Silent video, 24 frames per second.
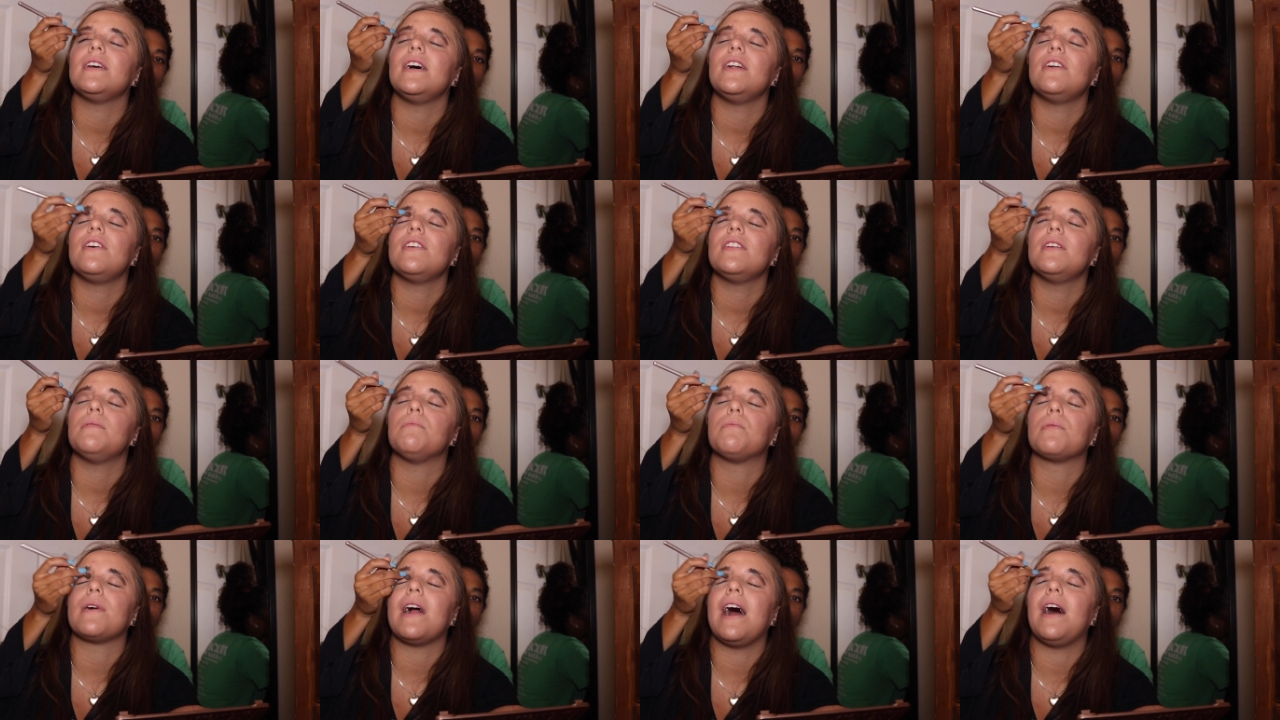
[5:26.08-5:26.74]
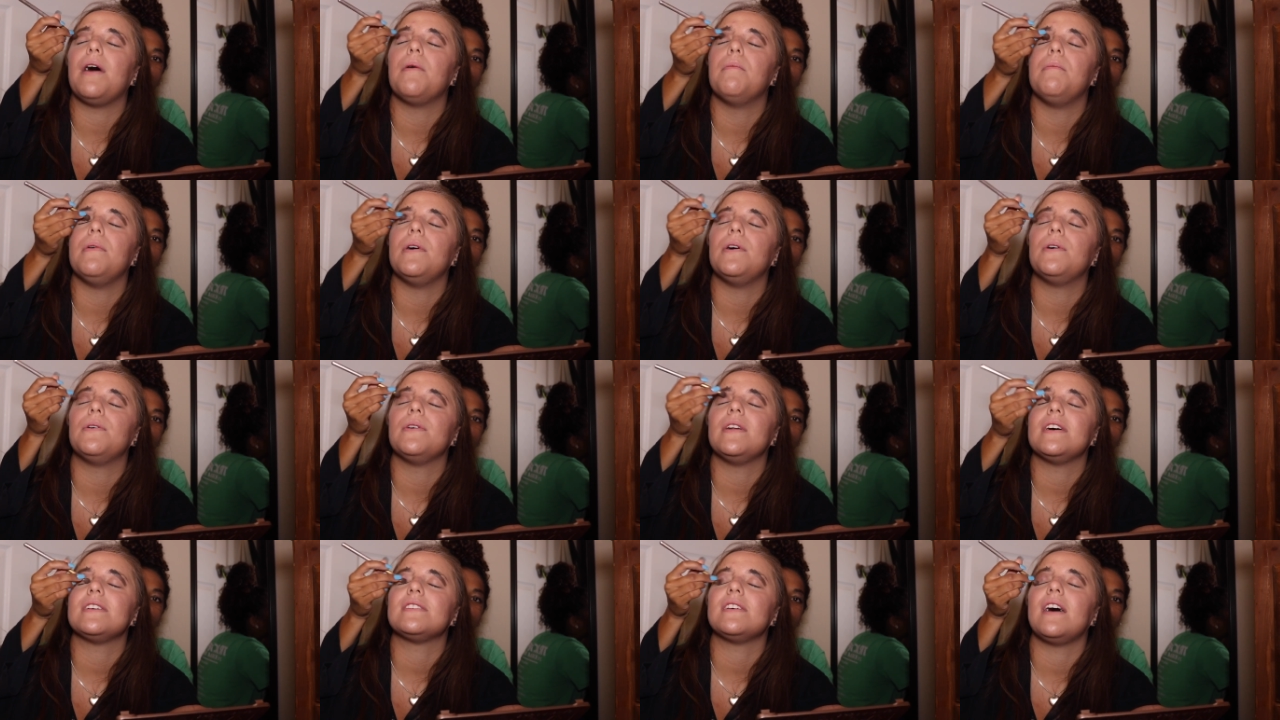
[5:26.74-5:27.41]
that on the brow bone
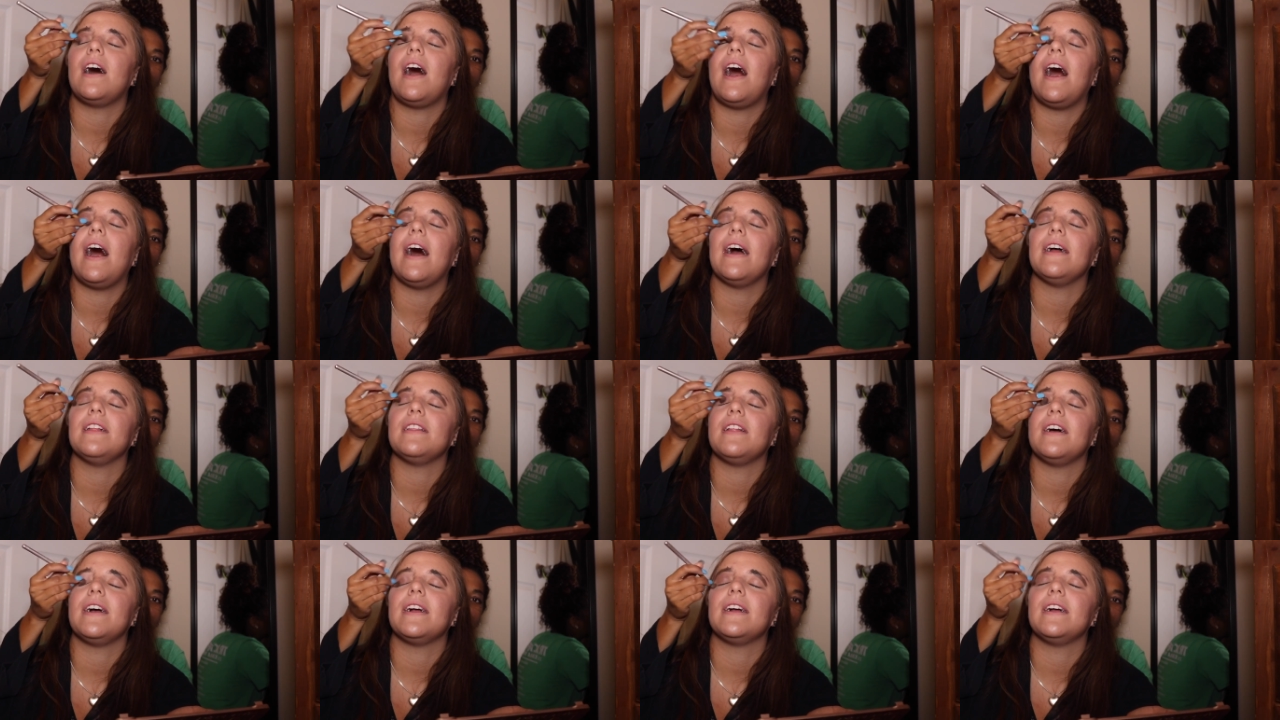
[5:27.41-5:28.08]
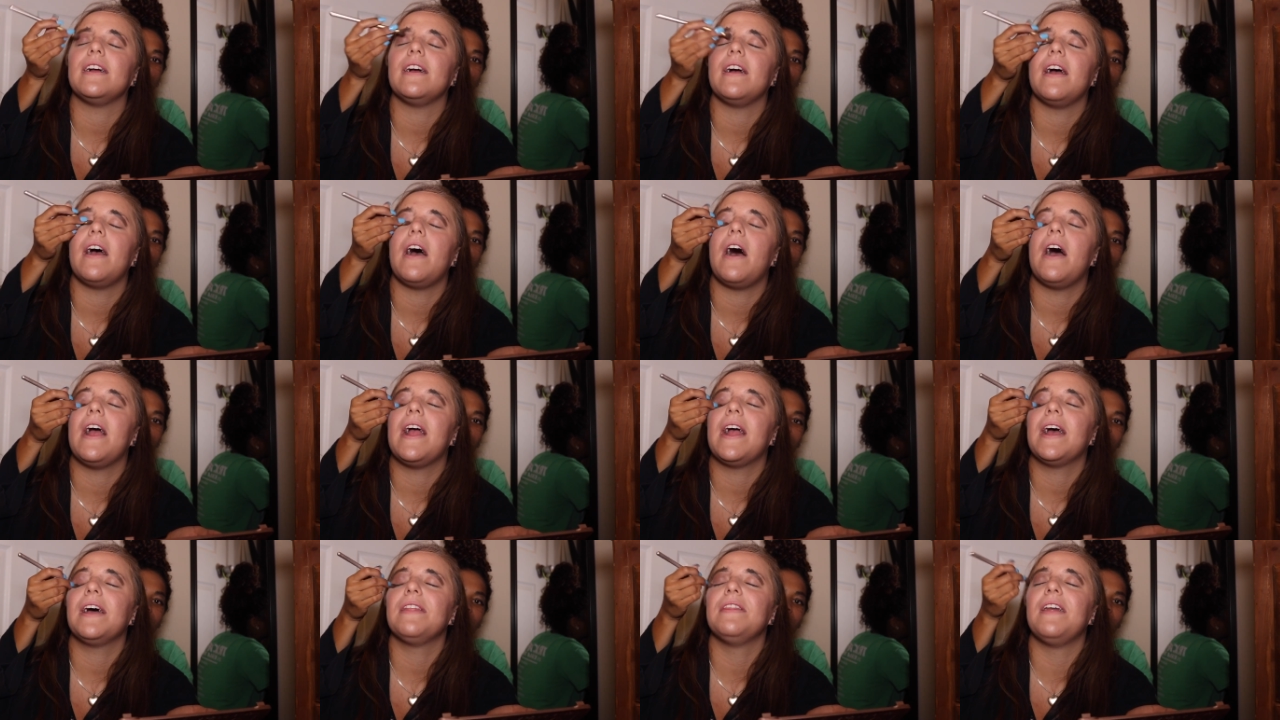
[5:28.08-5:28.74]
as a highlight.
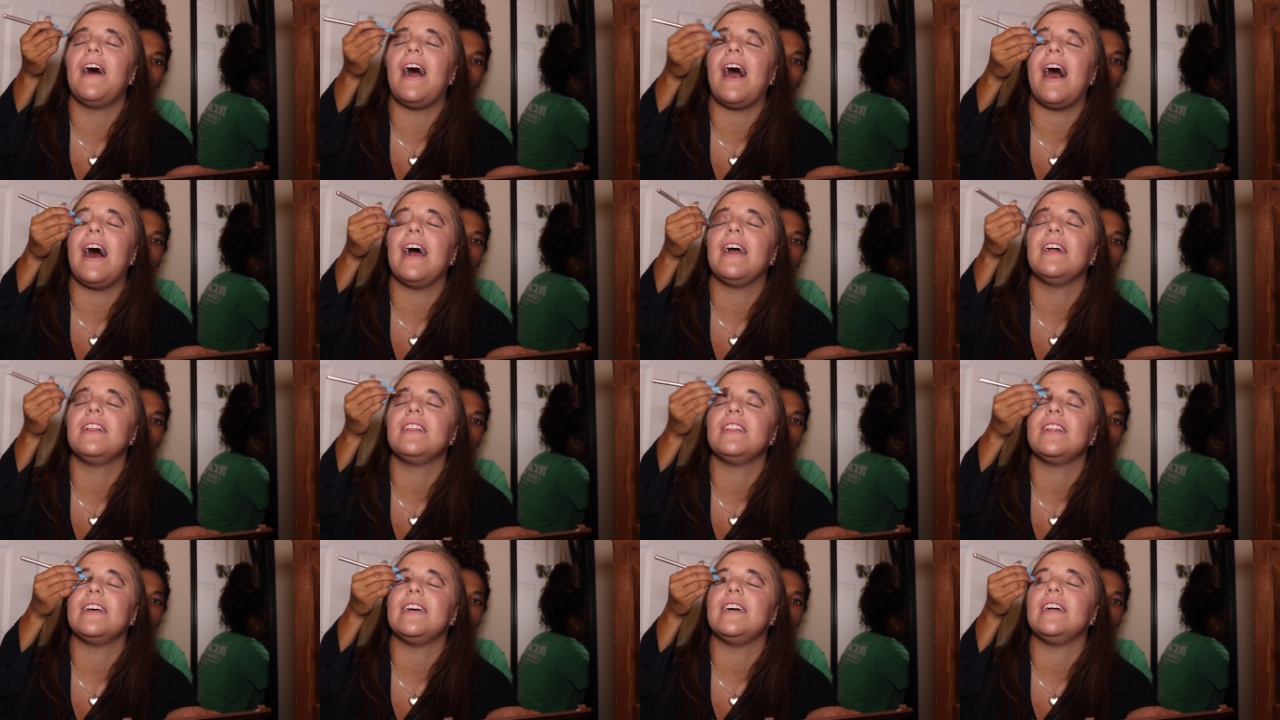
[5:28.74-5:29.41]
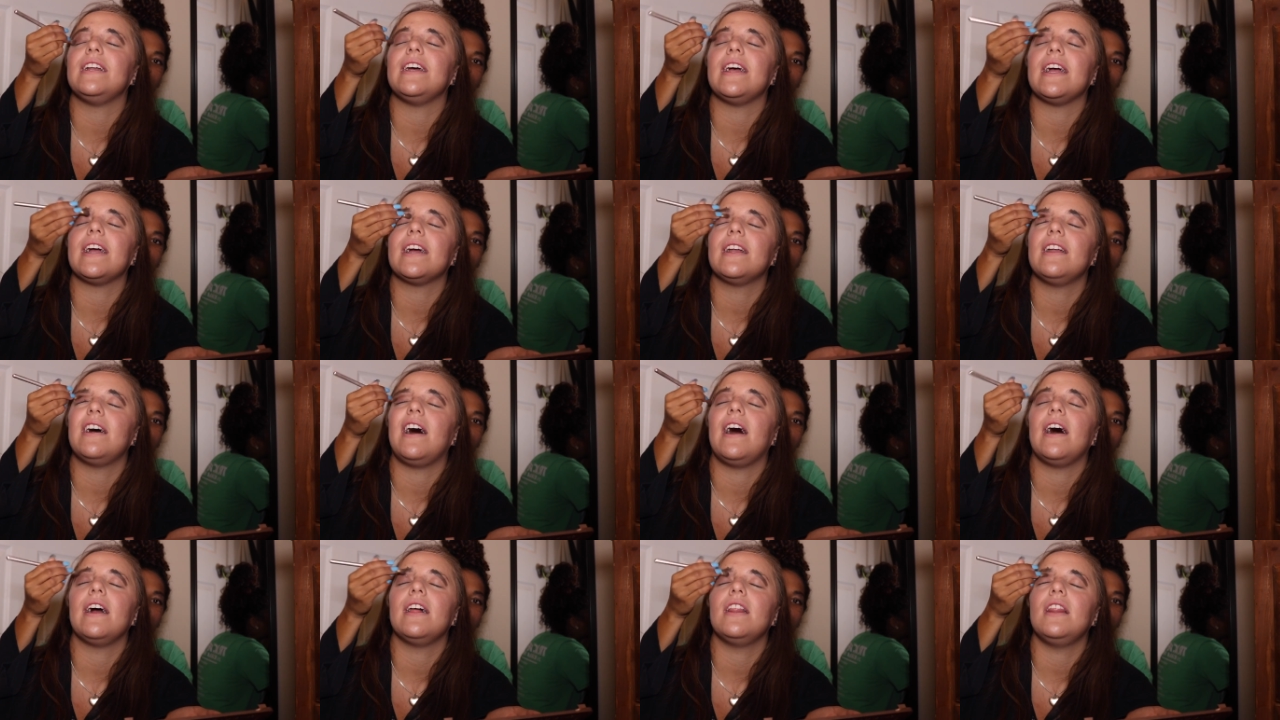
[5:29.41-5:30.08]
And the eyelid and
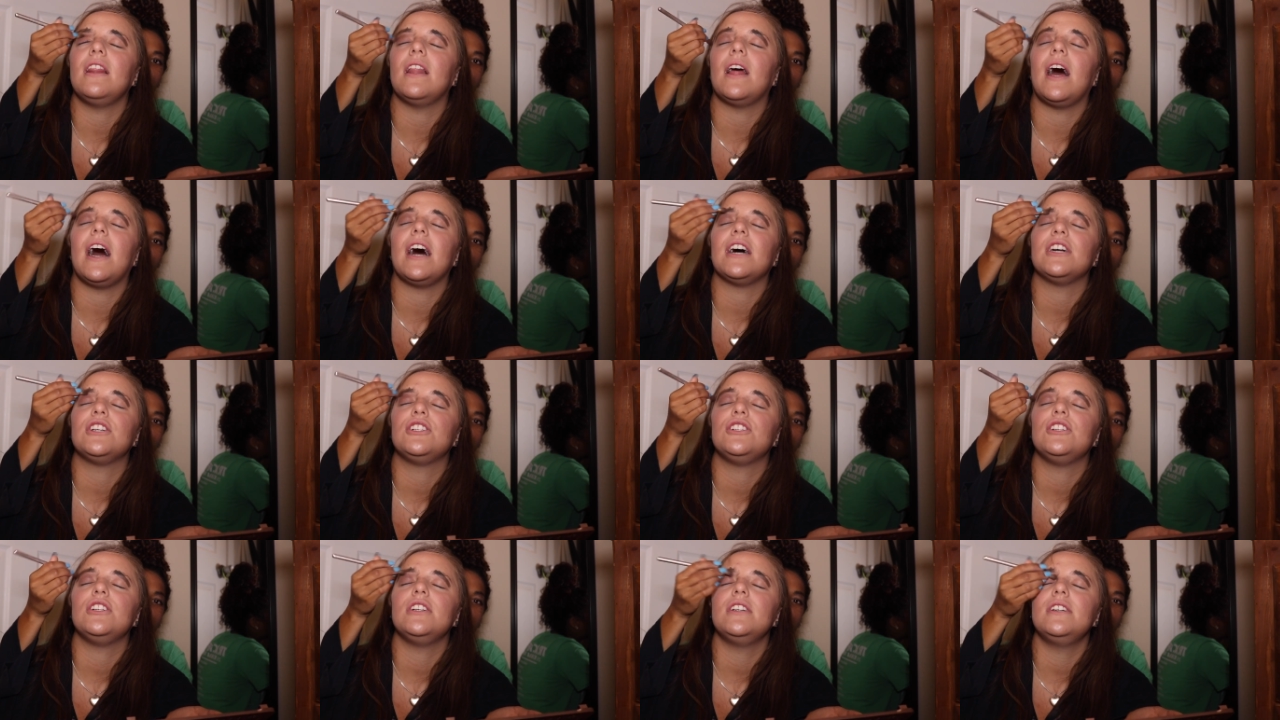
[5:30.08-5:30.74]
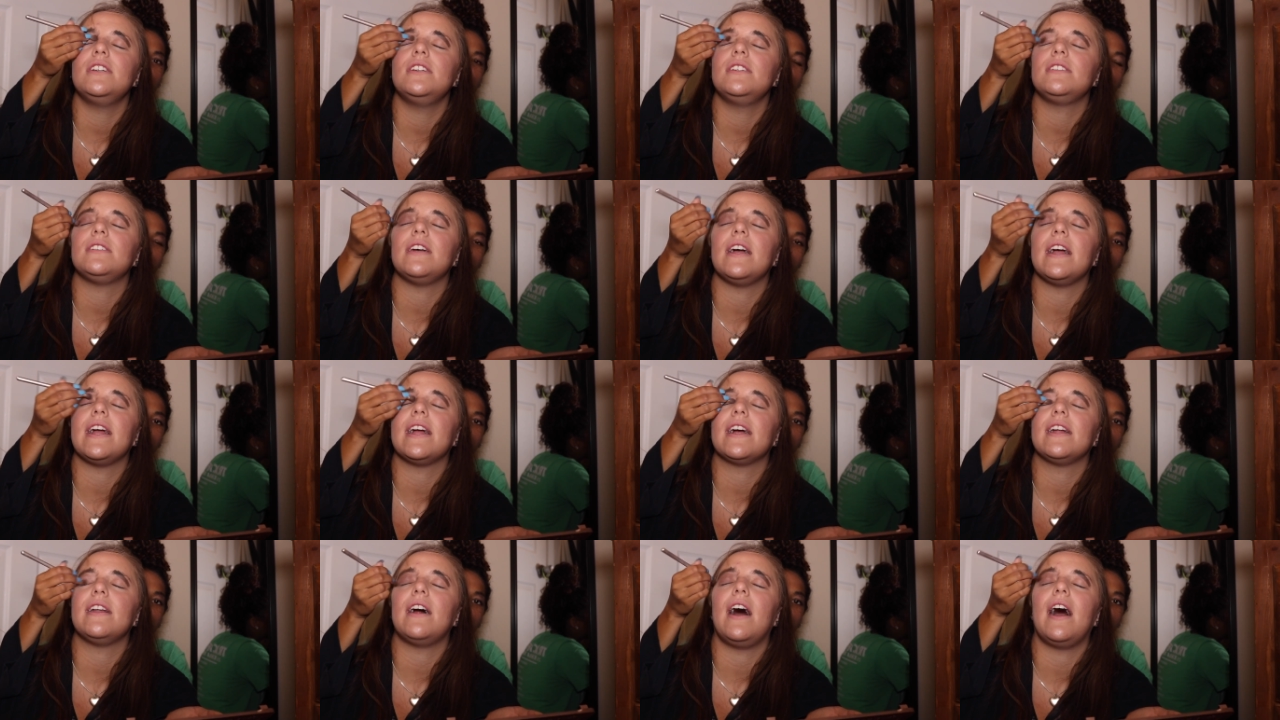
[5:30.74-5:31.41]
eyelashes
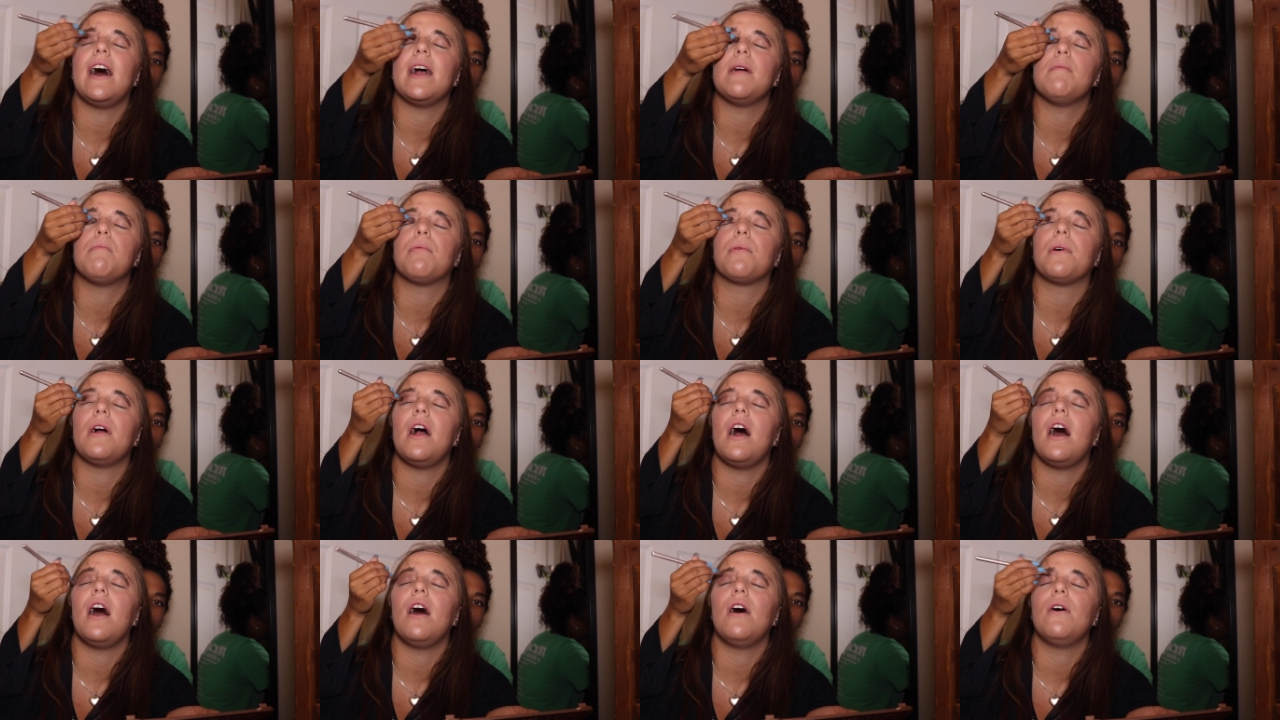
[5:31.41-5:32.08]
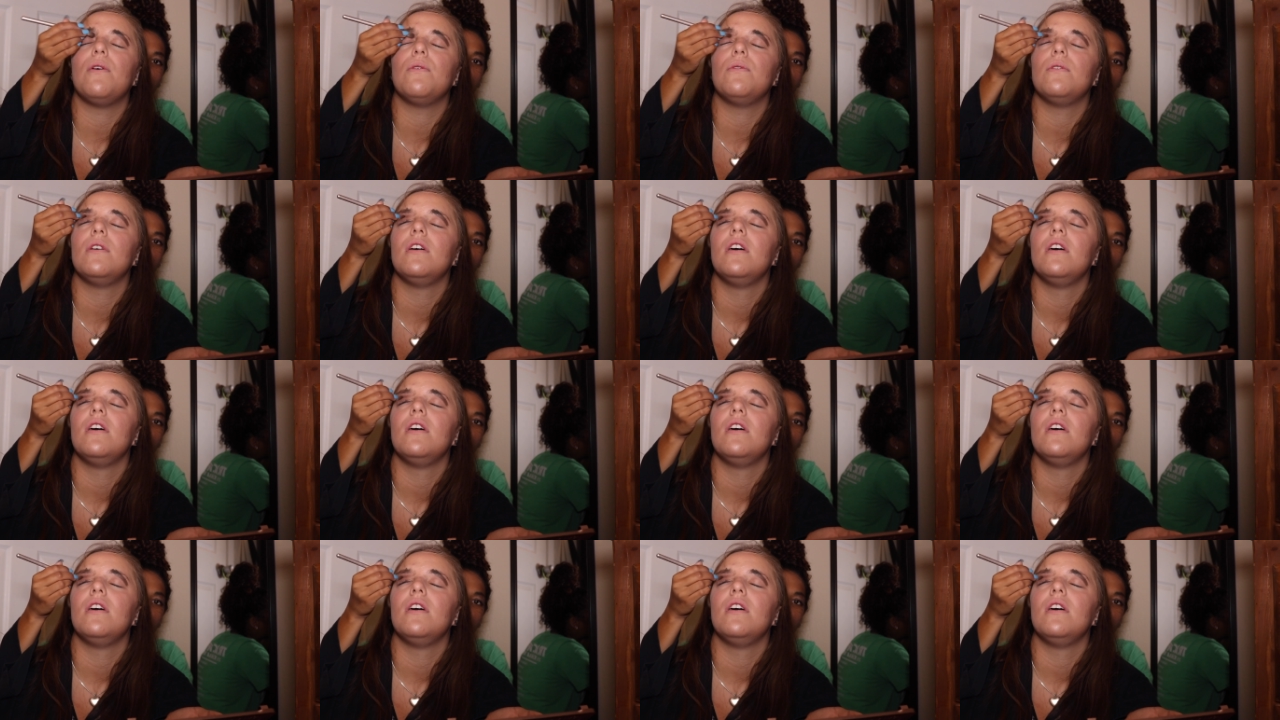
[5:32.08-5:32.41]
and eyebrow.